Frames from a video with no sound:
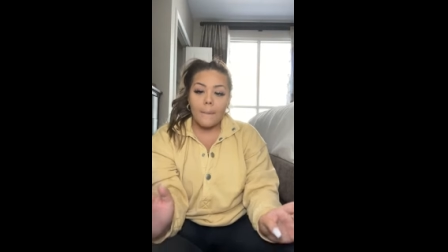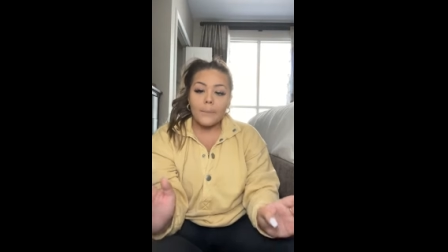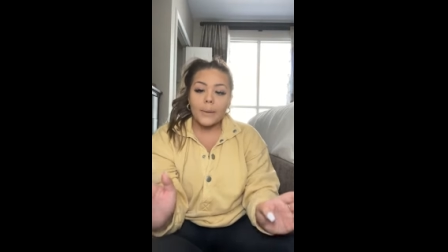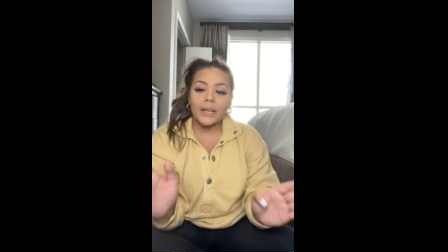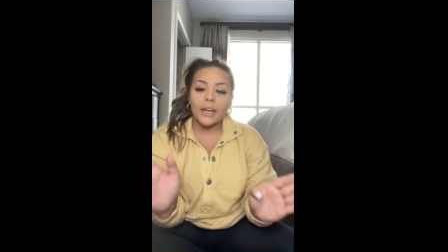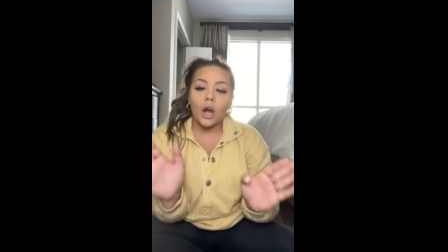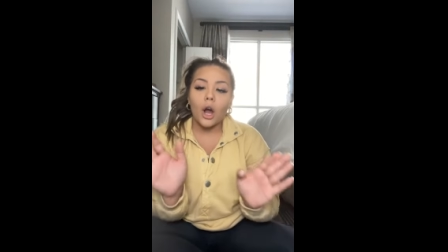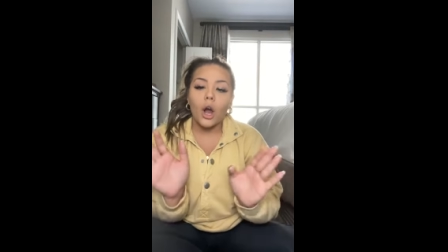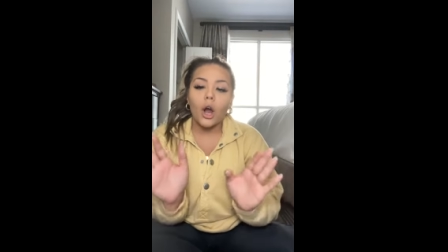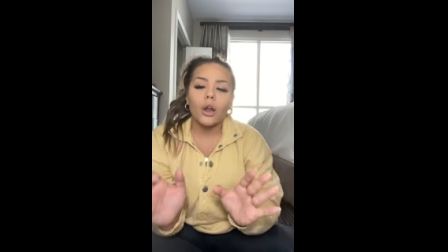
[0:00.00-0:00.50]

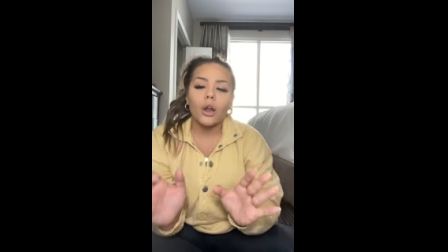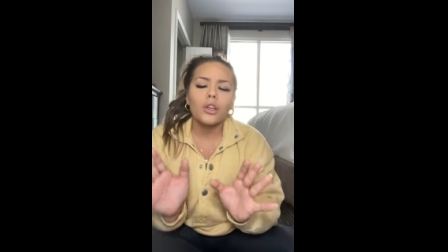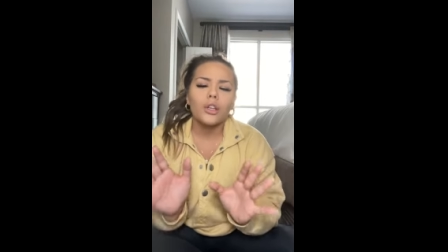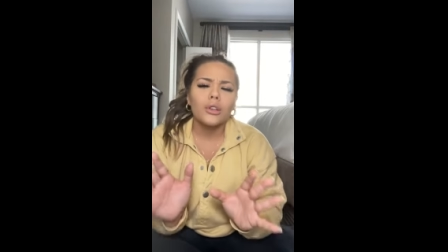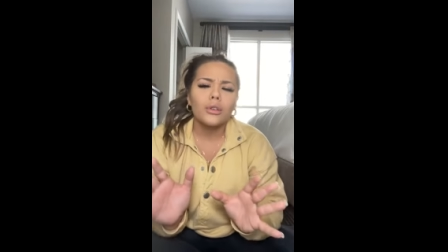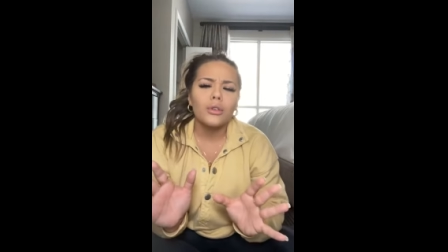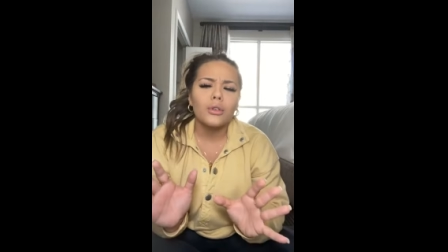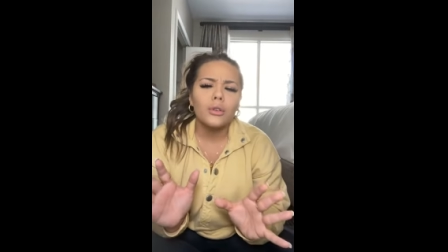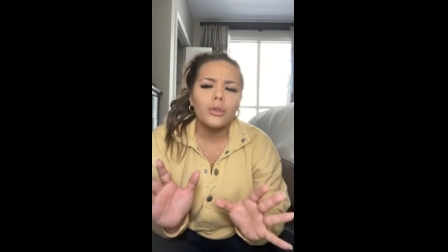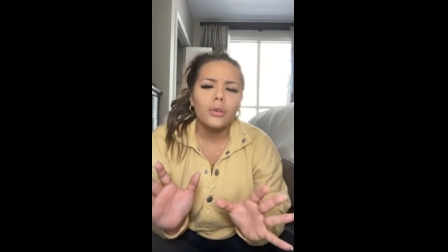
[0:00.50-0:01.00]
But are
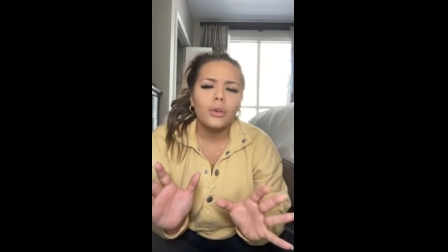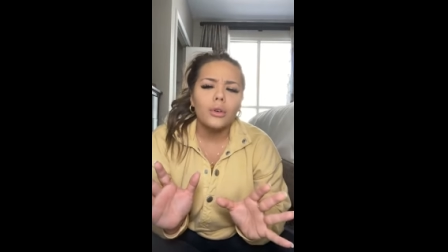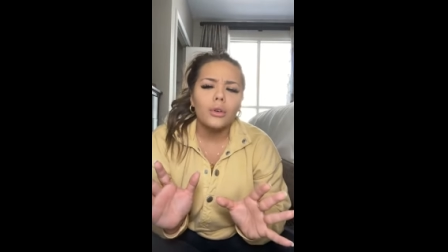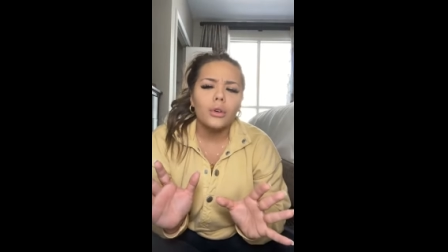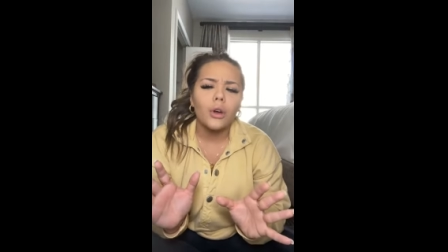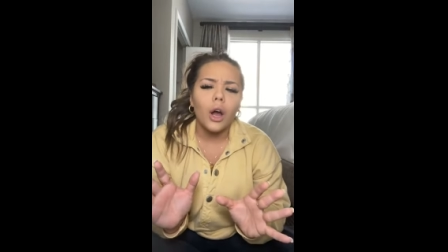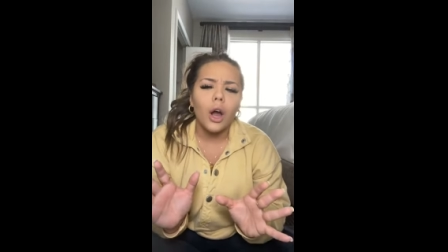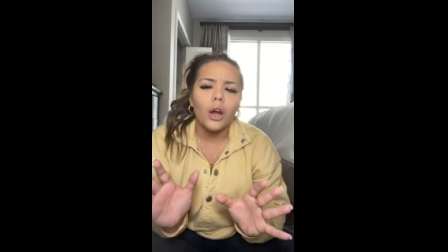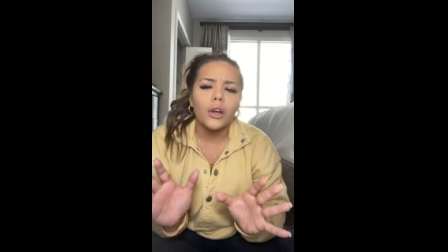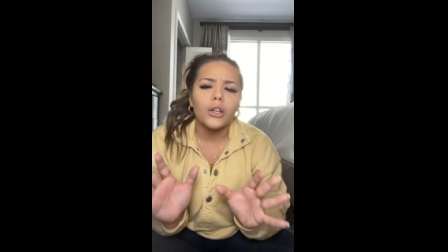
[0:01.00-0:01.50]

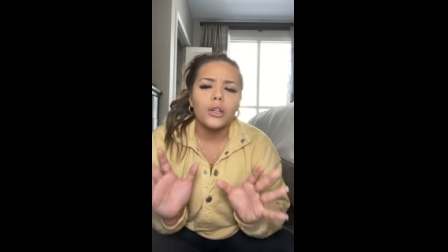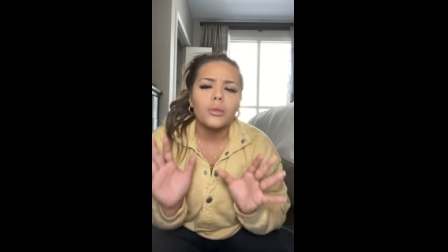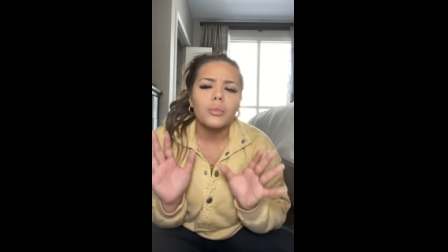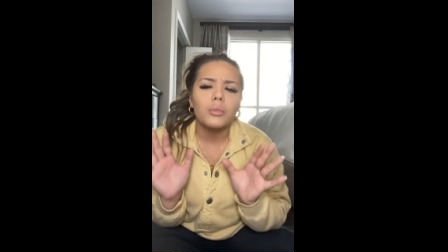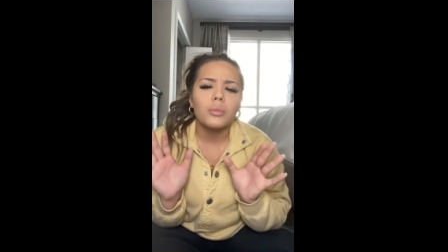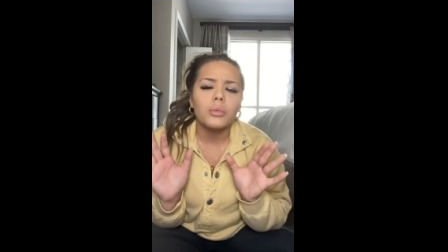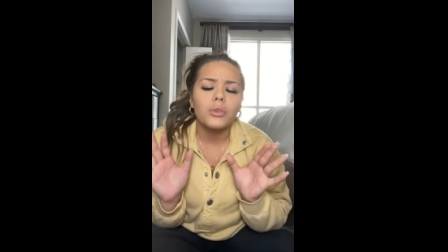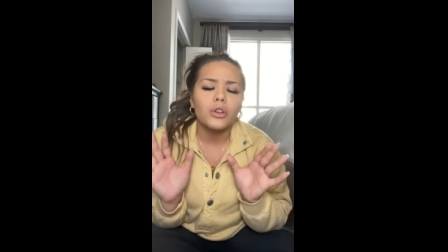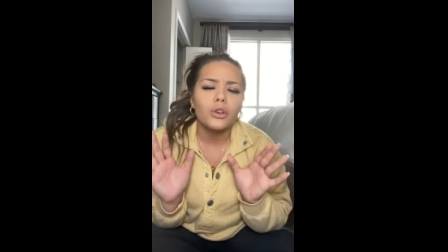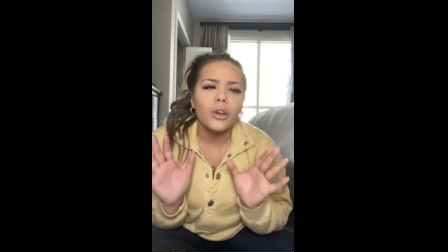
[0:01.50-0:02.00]
you are
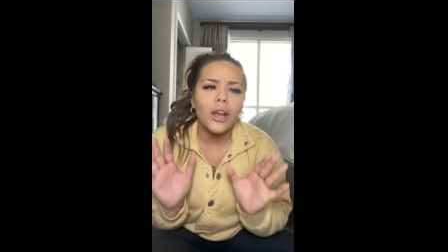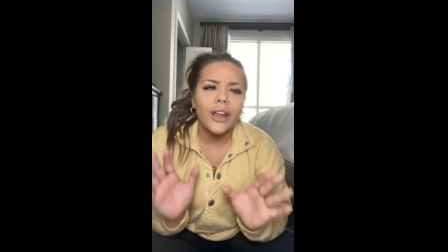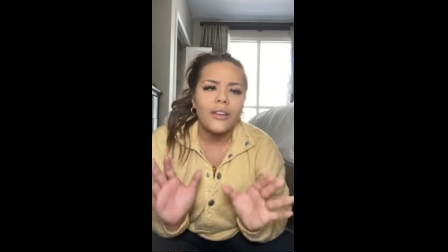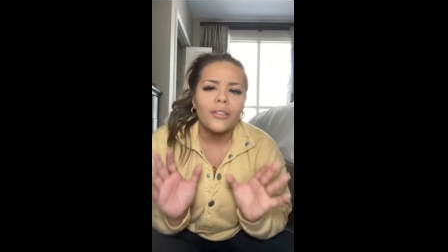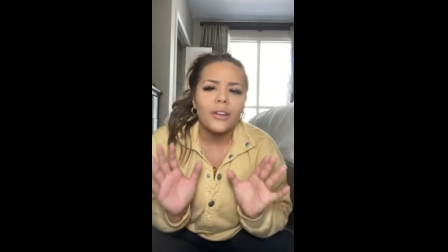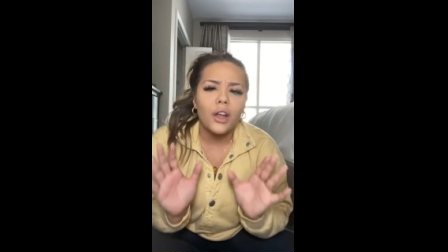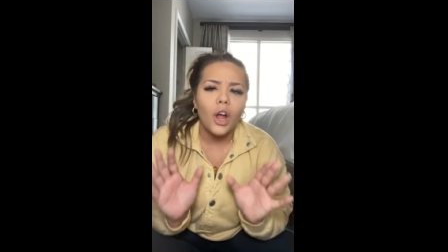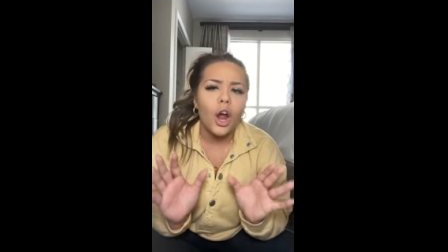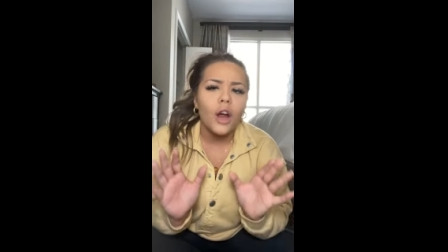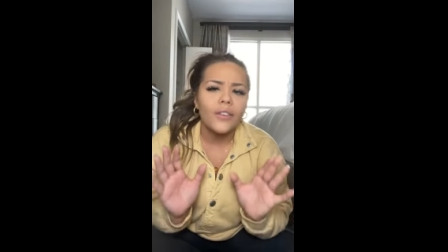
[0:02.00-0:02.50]
you
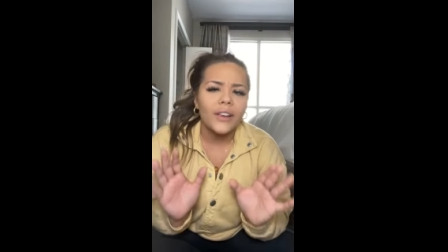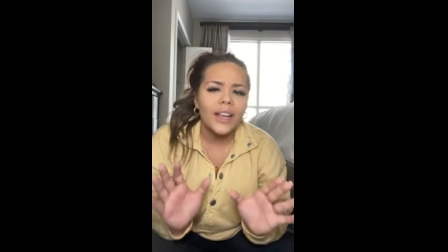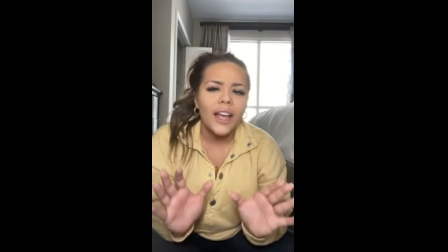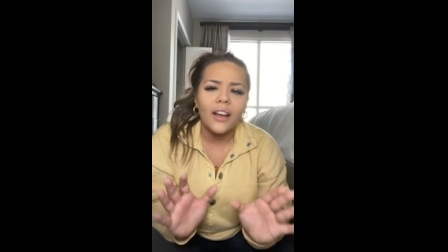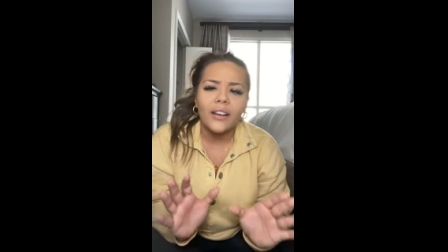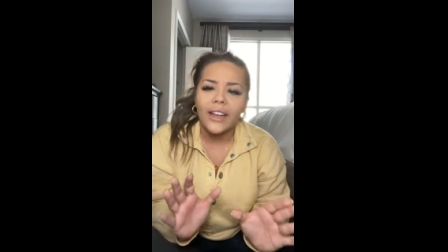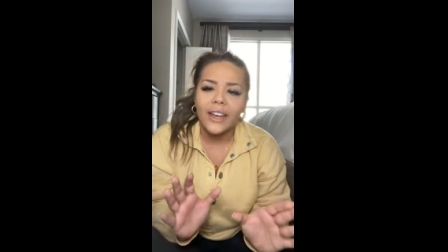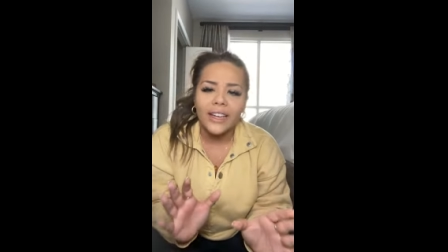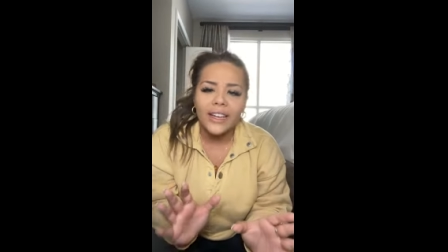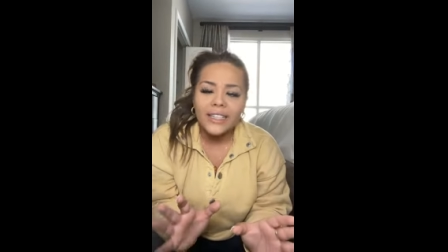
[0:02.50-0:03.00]
cra- carving
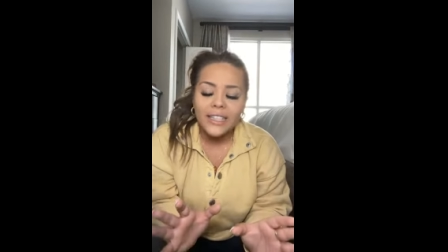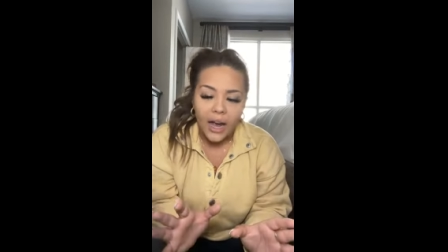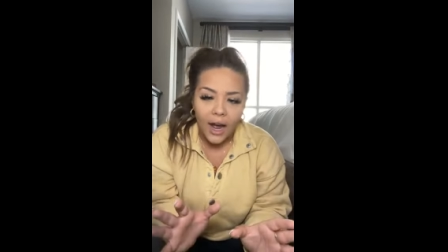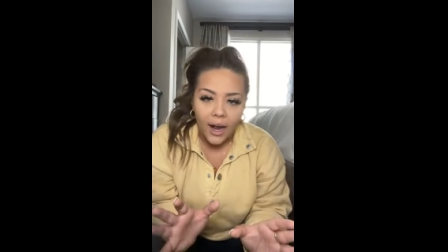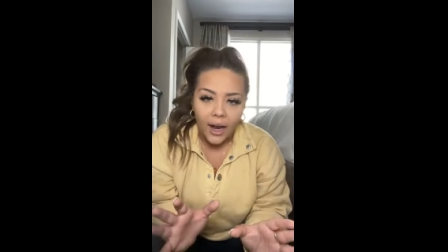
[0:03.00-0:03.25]
out any